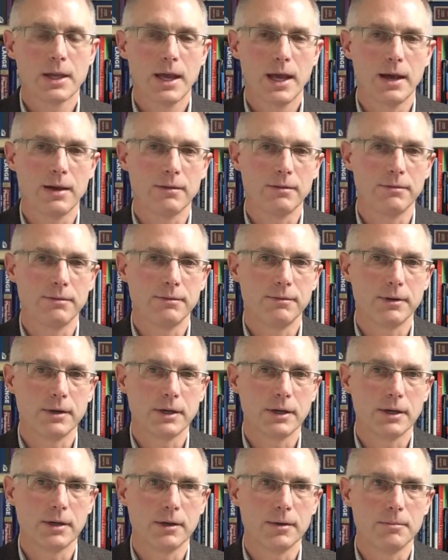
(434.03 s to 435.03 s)
have
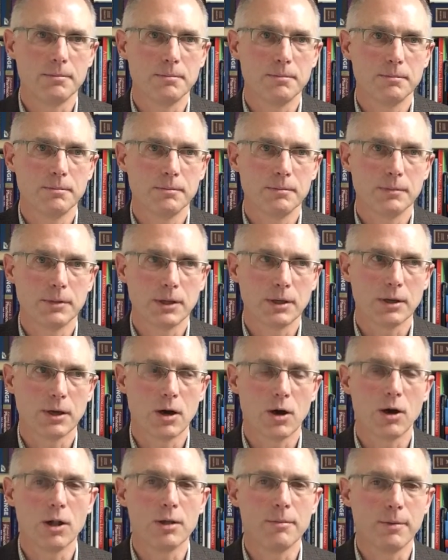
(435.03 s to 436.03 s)

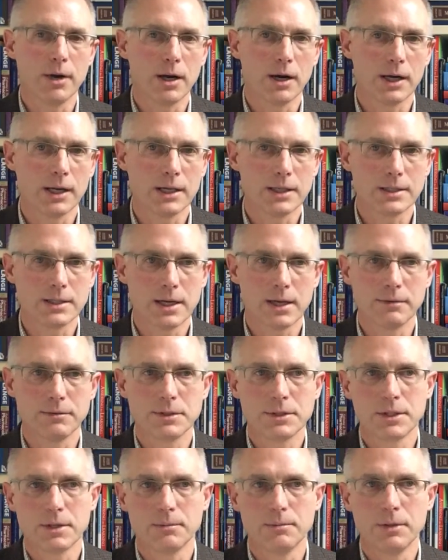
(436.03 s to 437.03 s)
all Americans have
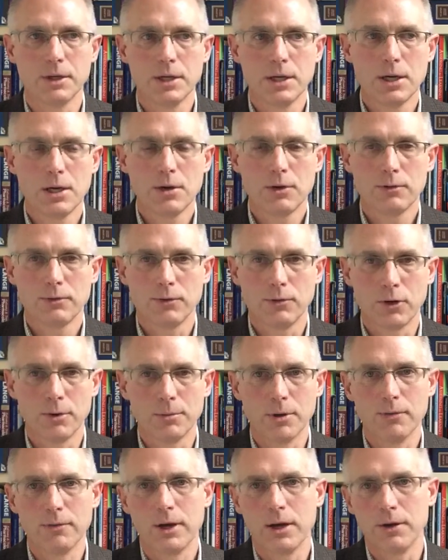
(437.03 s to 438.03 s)
some
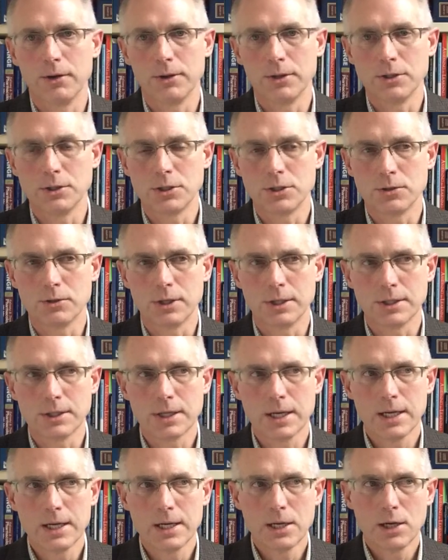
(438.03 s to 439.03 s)
form of health insurance.
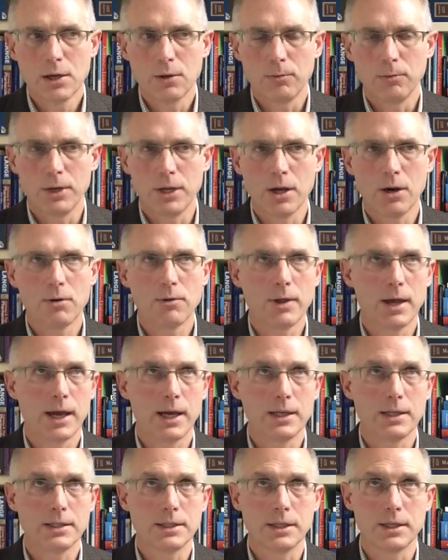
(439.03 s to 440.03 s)
We know
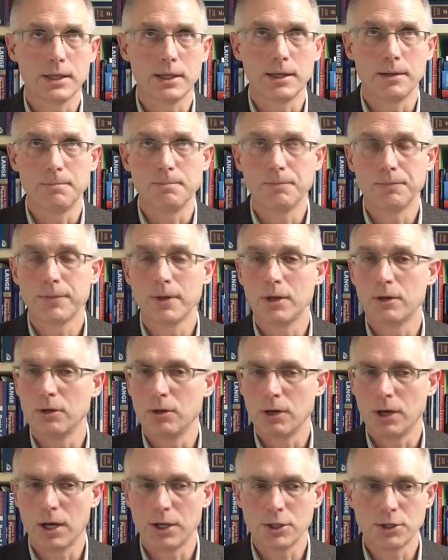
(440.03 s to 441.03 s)
that
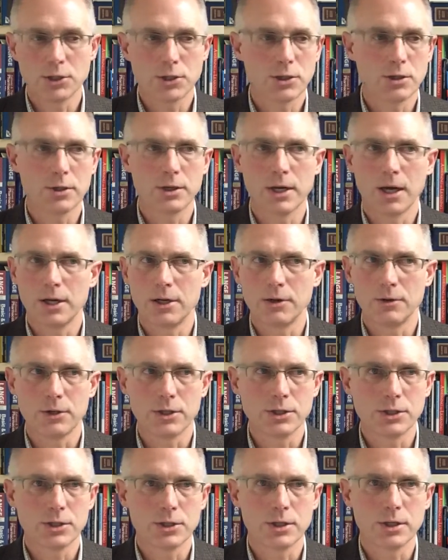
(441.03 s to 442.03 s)
uninsured,
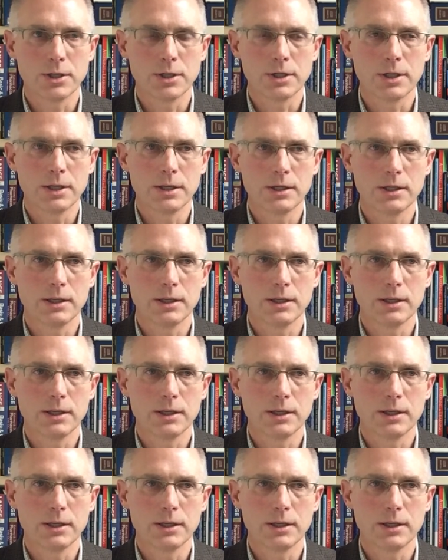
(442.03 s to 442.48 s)
underinsured